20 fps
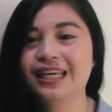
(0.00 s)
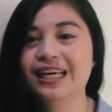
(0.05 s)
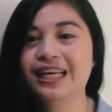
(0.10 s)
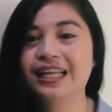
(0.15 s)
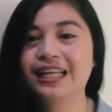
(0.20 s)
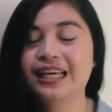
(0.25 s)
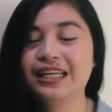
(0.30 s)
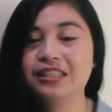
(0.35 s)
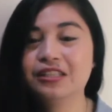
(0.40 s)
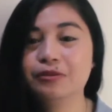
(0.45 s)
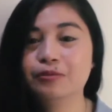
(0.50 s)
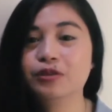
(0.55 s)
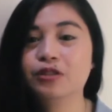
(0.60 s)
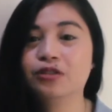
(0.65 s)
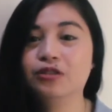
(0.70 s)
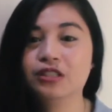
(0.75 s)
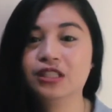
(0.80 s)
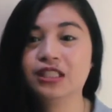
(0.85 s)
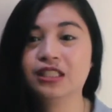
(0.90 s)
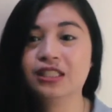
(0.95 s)
let them know
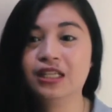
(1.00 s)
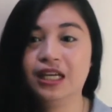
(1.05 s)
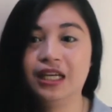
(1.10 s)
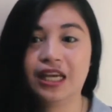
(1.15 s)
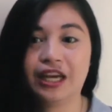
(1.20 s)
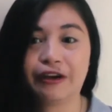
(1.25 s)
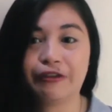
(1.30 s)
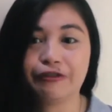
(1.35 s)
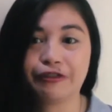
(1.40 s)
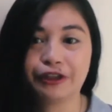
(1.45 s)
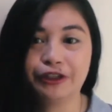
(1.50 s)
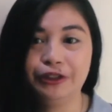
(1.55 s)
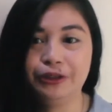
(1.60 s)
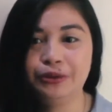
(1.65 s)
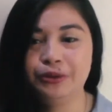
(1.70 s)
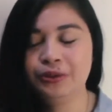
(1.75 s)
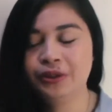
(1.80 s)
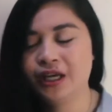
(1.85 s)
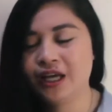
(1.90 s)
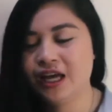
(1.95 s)
that they care for you,